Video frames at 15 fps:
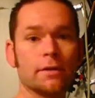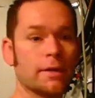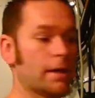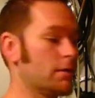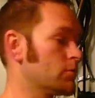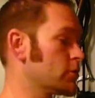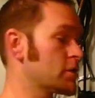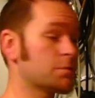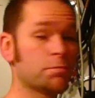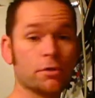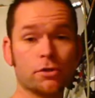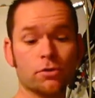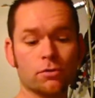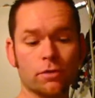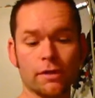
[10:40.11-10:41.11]
Yeah, which is
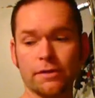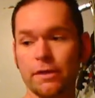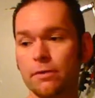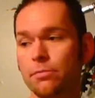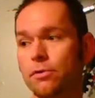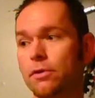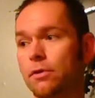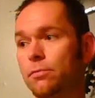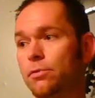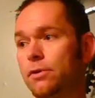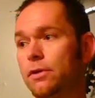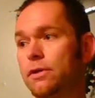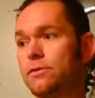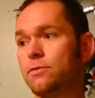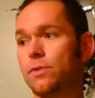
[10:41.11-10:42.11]
pretty cool, I think. Pretty,
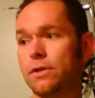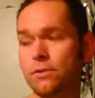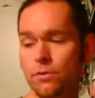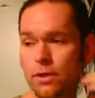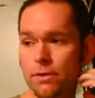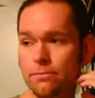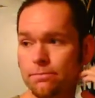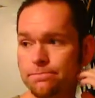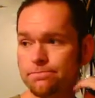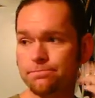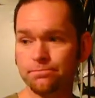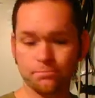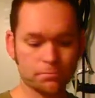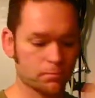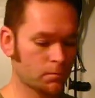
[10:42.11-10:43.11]
pretty easy way to um,
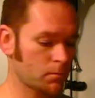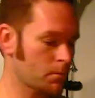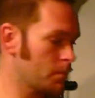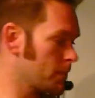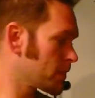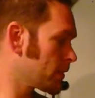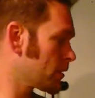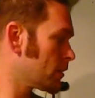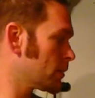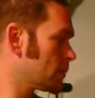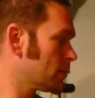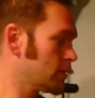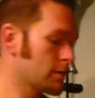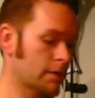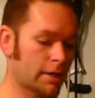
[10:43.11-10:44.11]

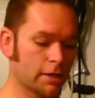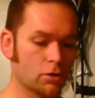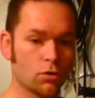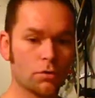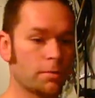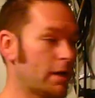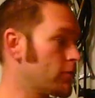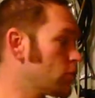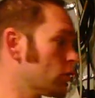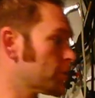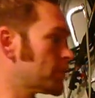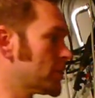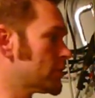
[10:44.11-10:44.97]
kind of get one back and forth.